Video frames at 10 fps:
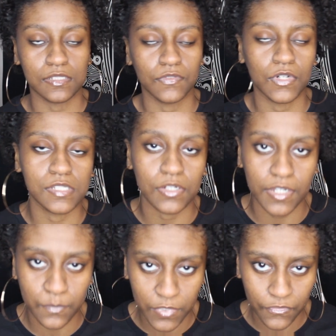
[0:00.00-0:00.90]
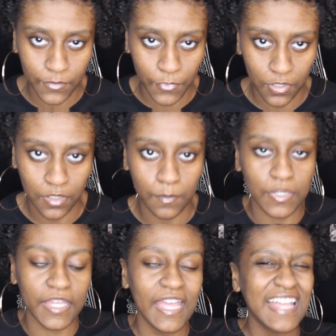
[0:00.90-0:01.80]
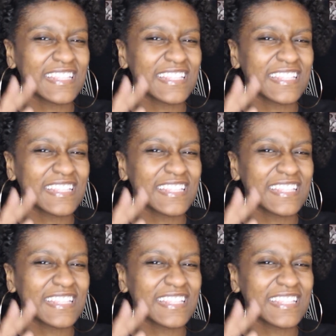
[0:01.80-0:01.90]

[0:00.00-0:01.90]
And of course, correct me if I'm wrong, but